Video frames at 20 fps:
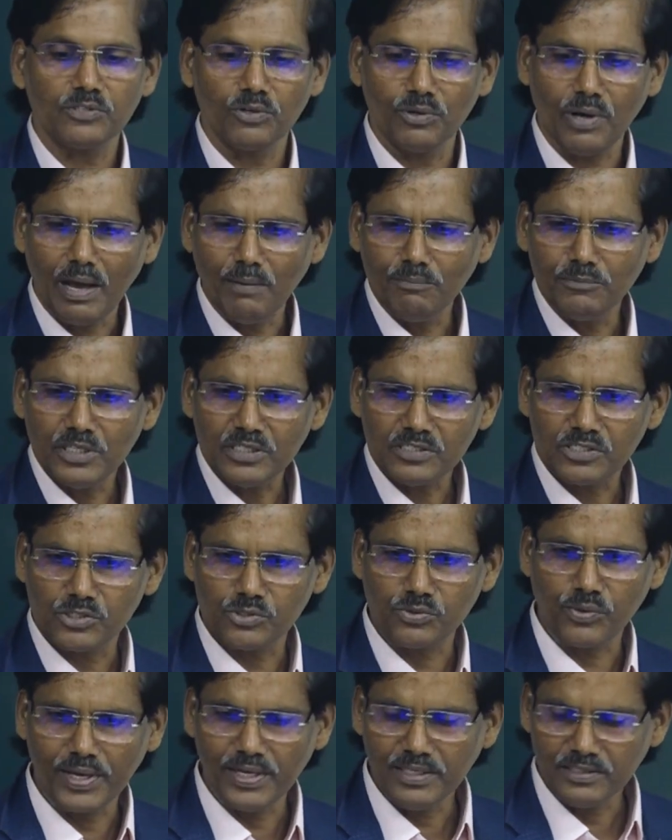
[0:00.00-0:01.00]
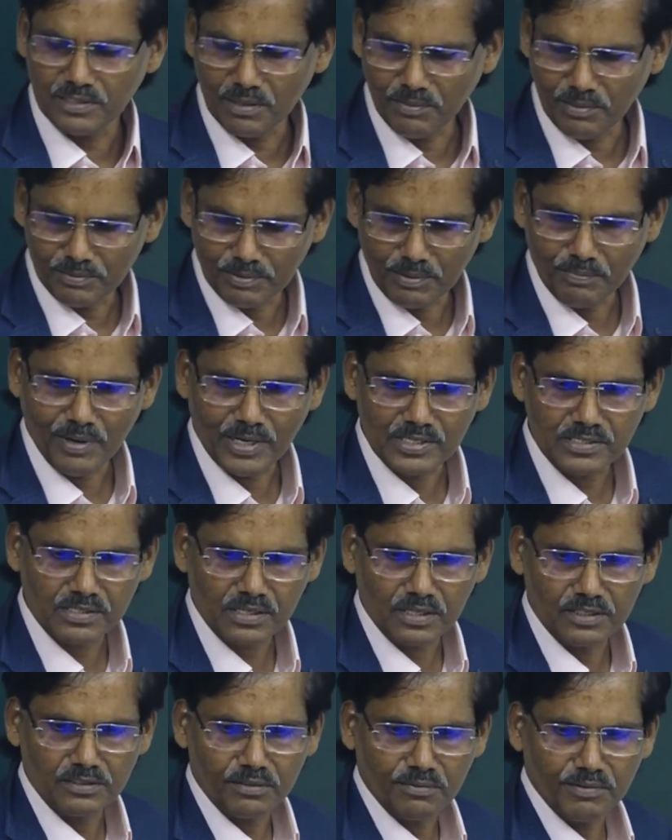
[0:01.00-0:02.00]
So I'm just showing some of the mass
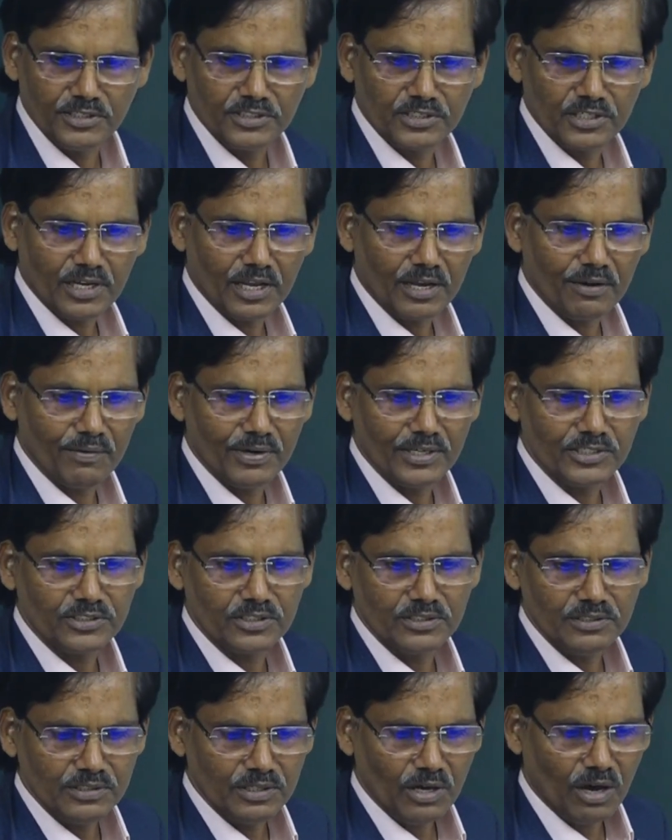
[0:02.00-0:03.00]
conservation equation.